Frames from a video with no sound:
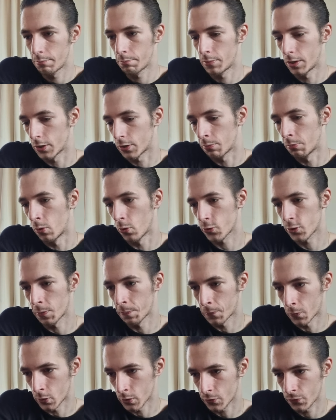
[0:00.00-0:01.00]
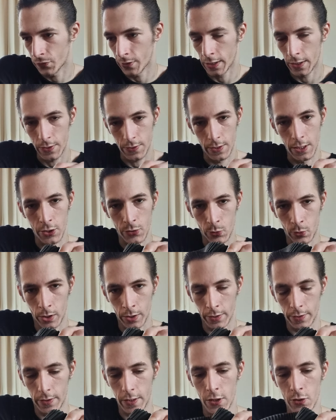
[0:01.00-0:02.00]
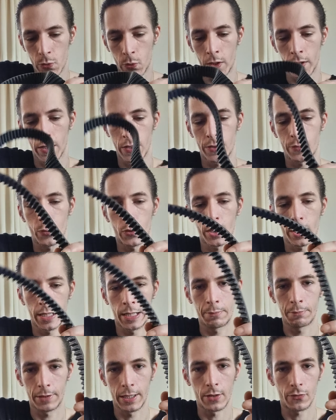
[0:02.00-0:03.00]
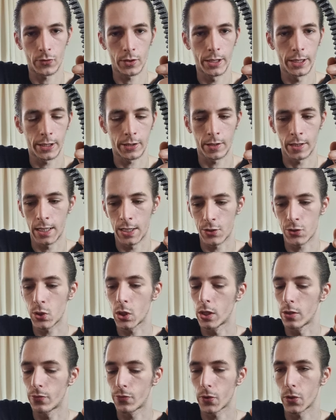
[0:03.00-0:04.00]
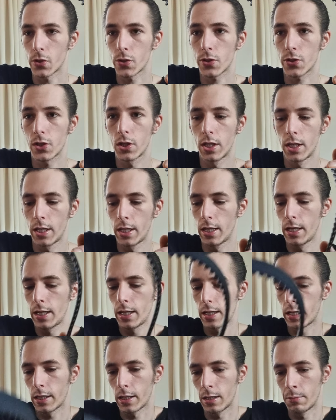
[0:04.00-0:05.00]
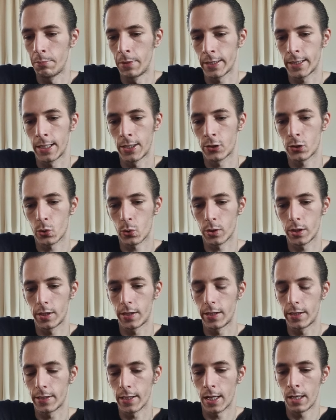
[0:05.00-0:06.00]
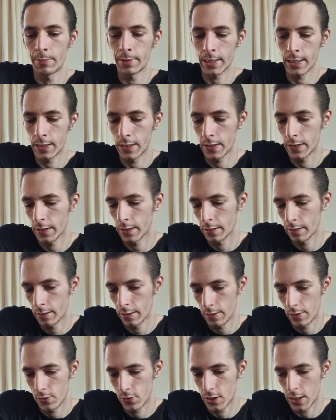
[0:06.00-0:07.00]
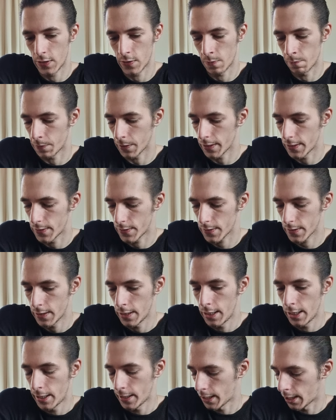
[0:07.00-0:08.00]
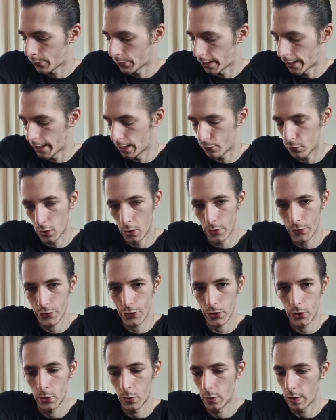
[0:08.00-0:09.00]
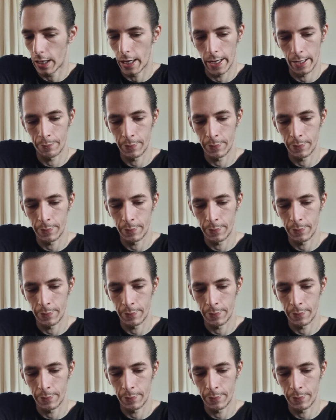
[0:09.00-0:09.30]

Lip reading: But the most important thing is this one. This one is what I'm definitely gonna install first, making sure that the timing stays in place. Now I have also,